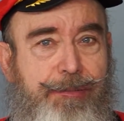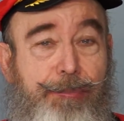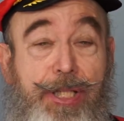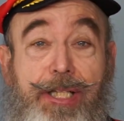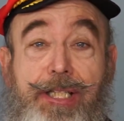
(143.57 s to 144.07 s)

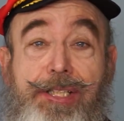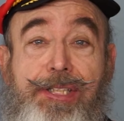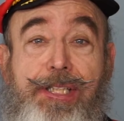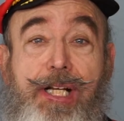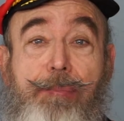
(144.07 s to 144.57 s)
but it
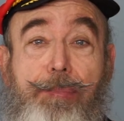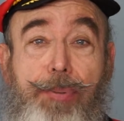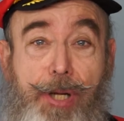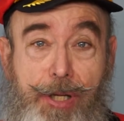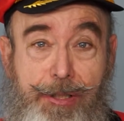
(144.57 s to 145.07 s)
is a
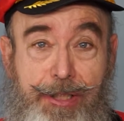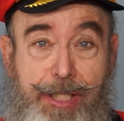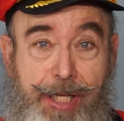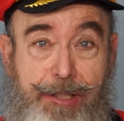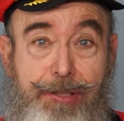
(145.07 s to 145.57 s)
party
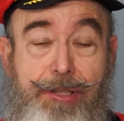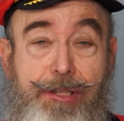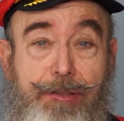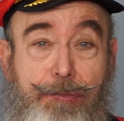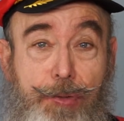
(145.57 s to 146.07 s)
hat
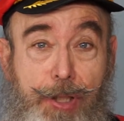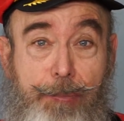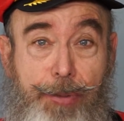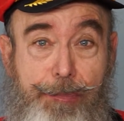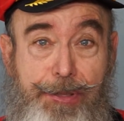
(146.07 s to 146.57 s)
for our
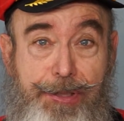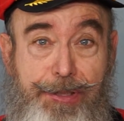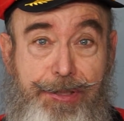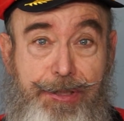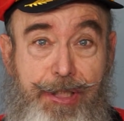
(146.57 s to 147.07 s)

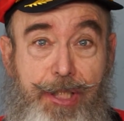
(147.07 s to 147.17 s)
purposes.